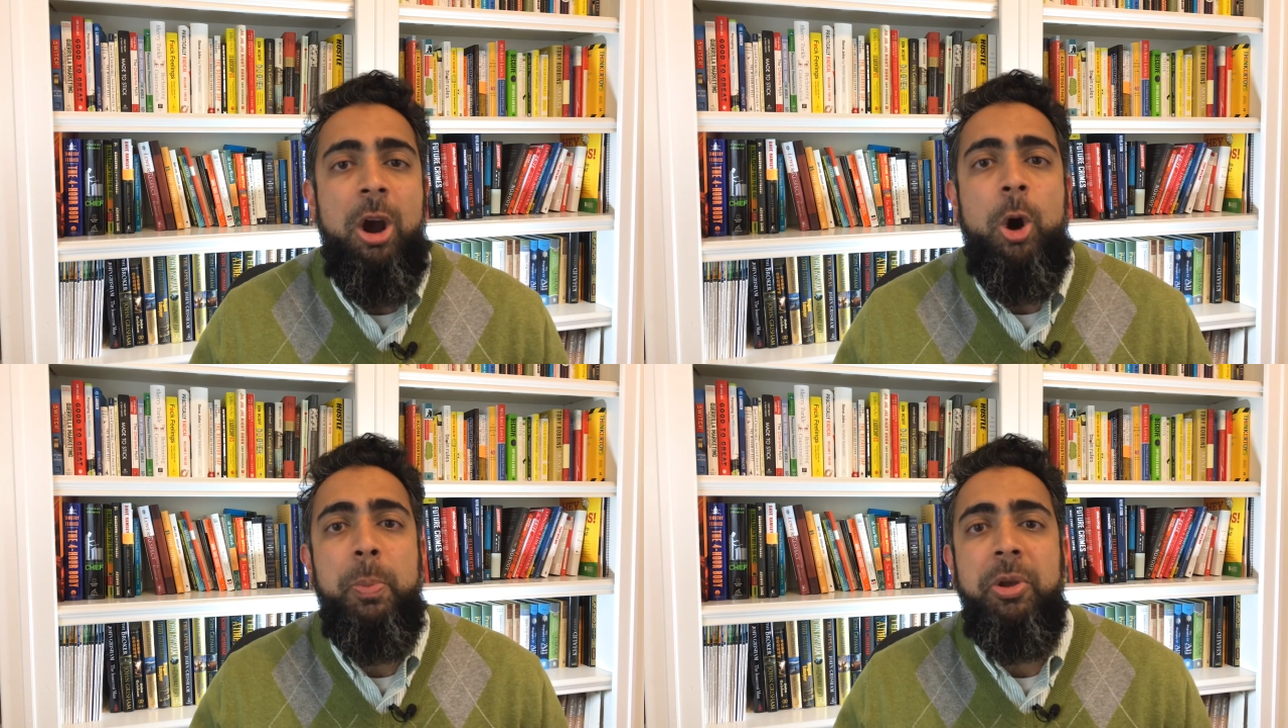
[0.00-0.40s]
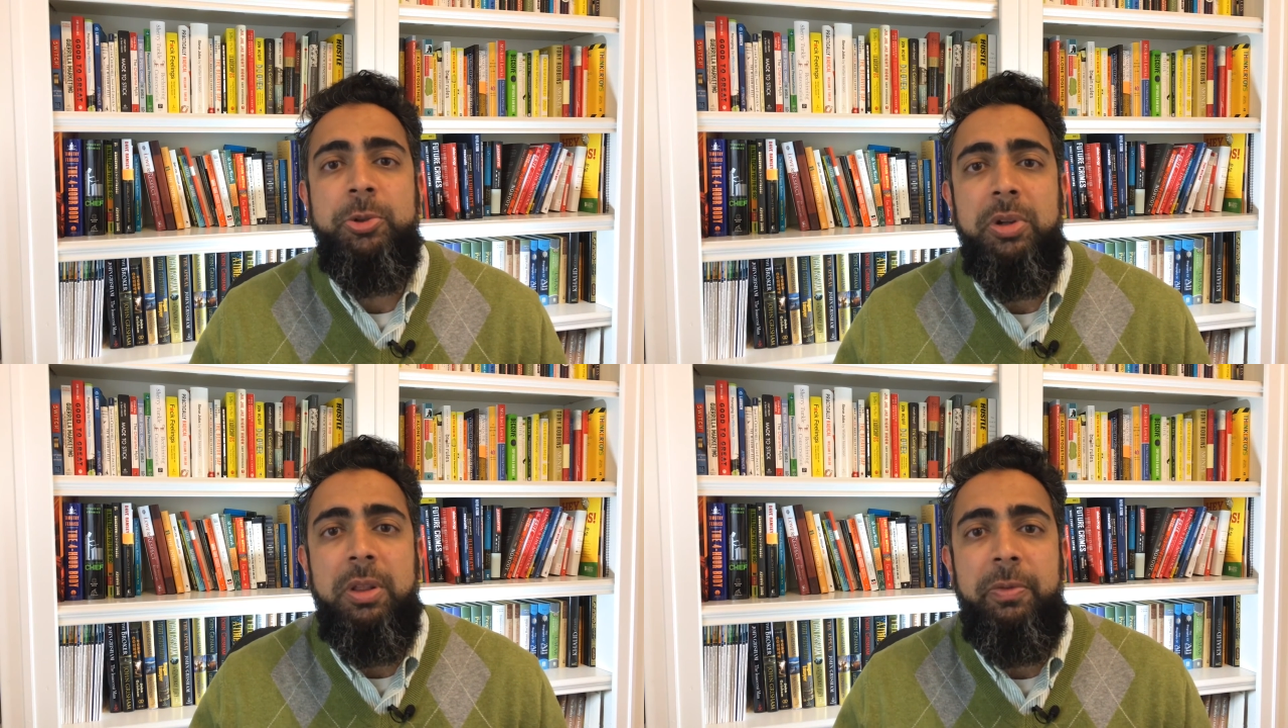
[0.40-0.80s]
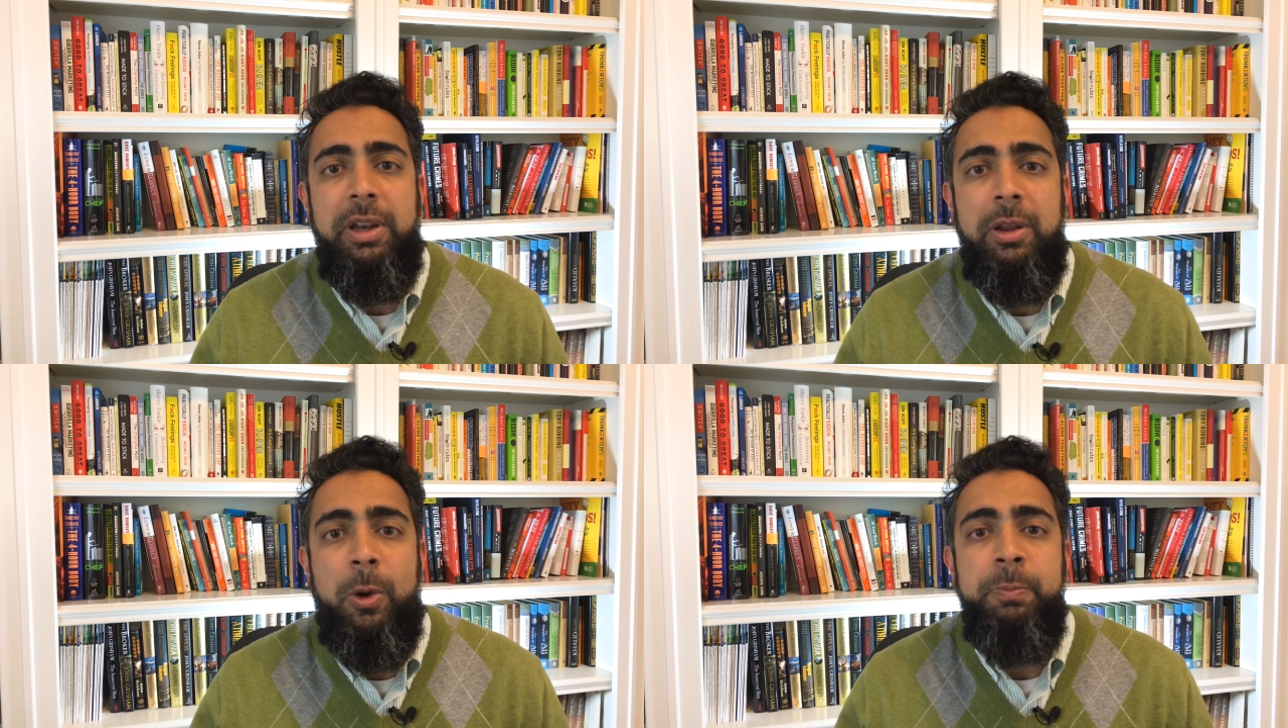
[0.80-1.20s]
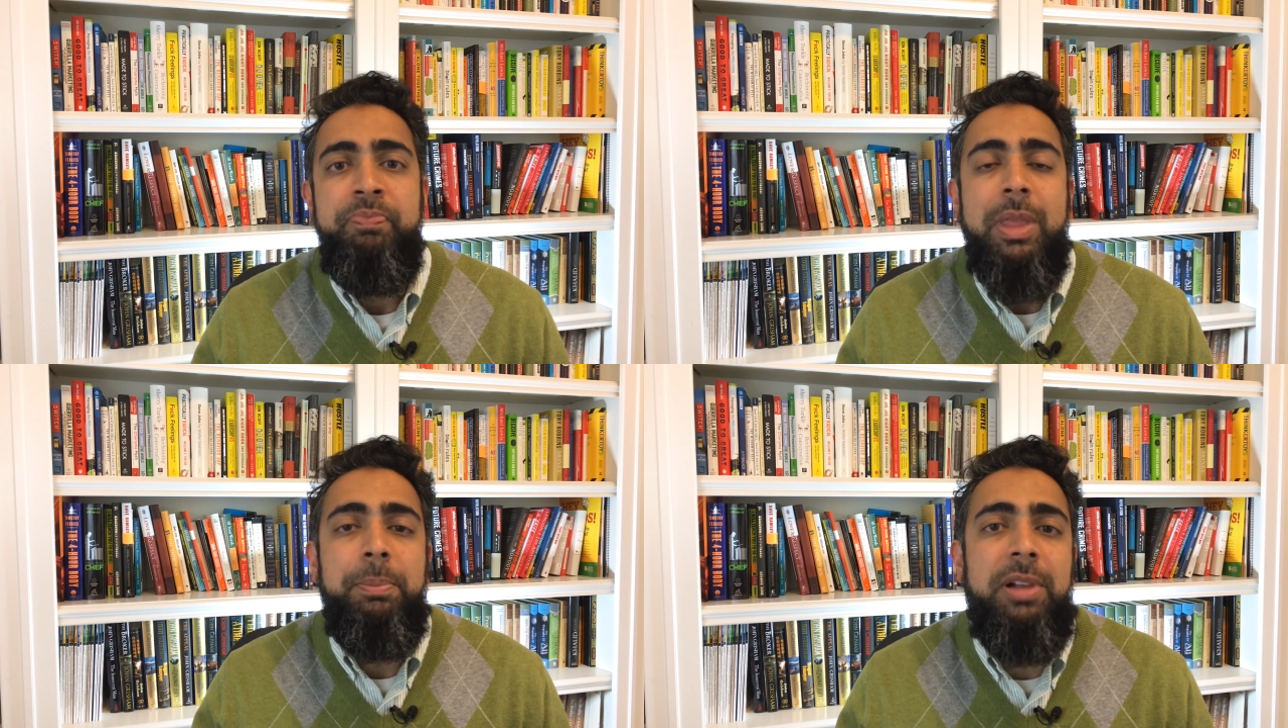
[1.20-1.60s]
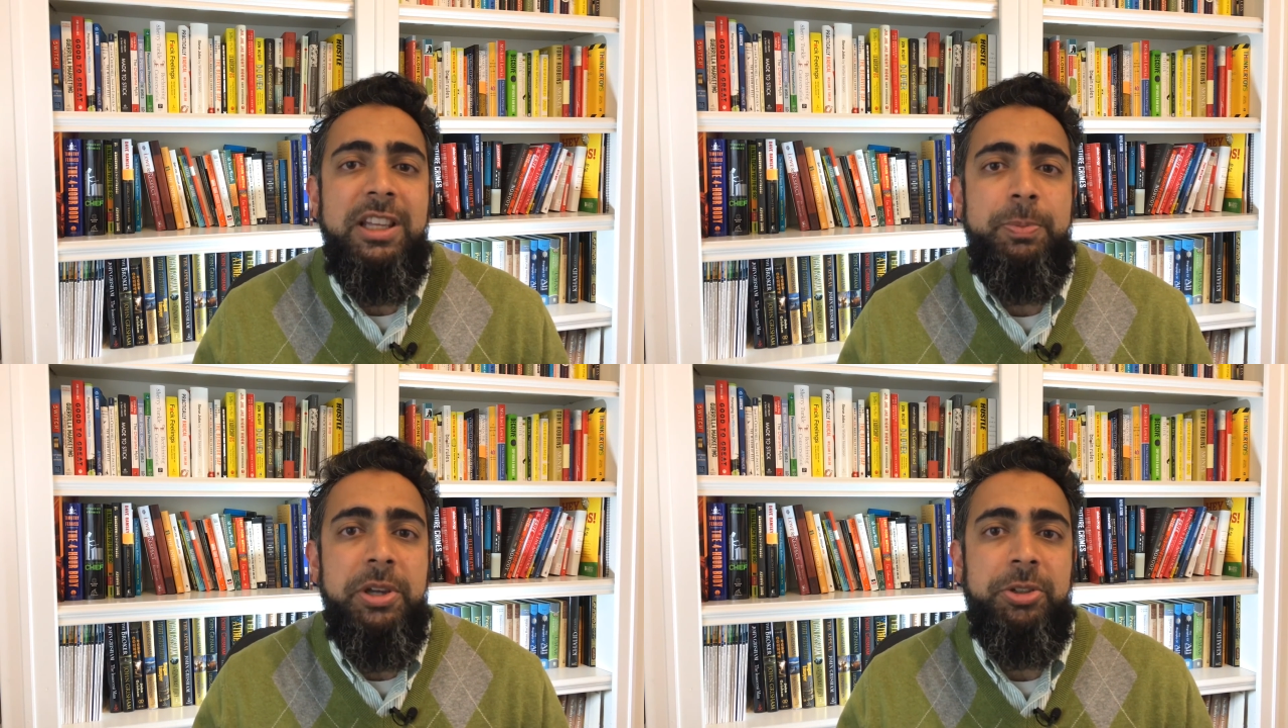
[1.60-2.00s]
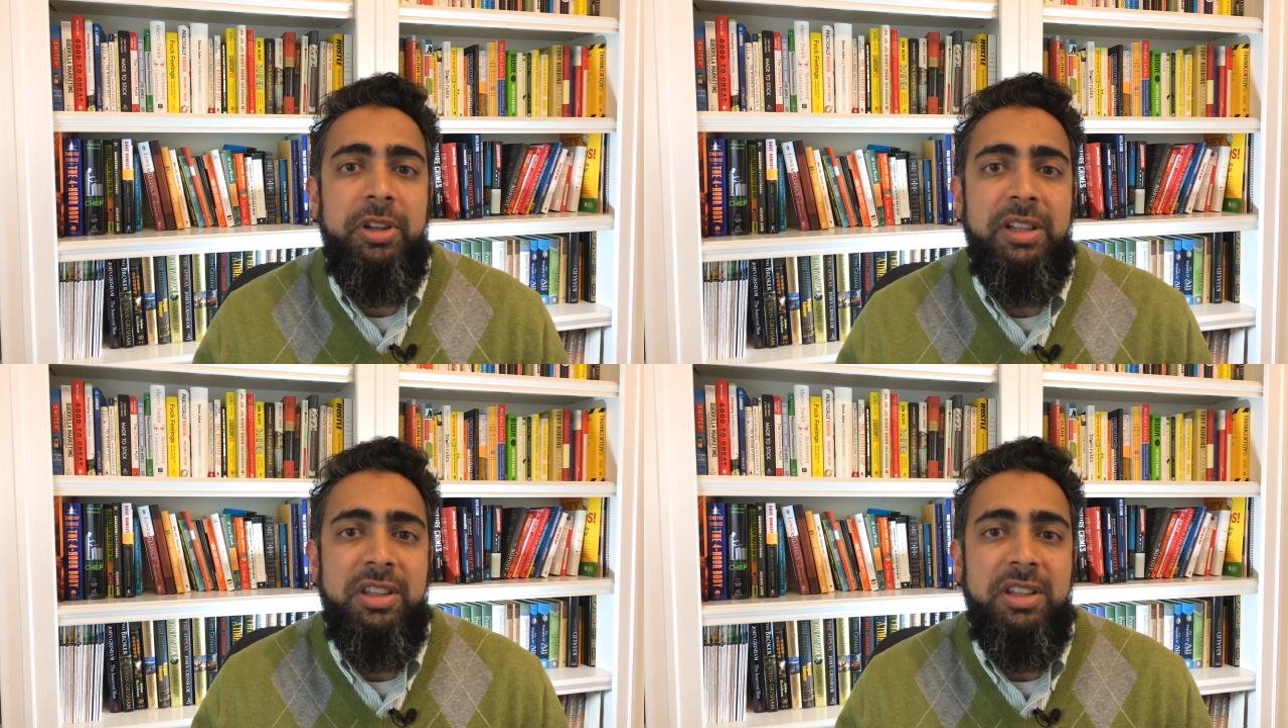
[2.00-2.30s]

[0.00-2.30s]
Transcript: Hope you enjoyed the video. Please make sure to hit